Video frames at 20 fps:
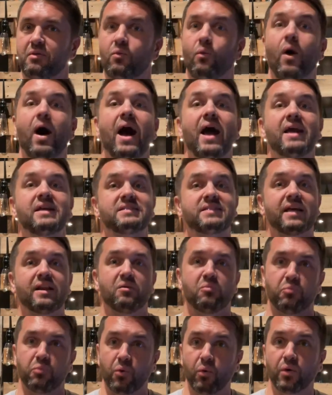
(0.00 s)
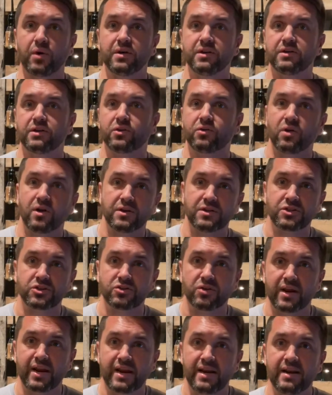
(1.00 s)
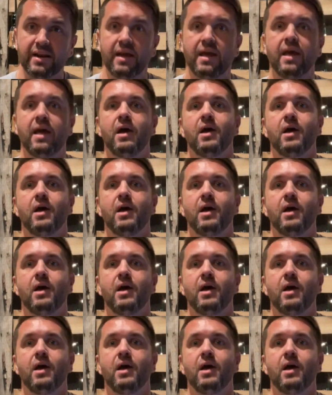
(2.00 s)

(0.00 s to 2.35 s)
And why is that important to cross train?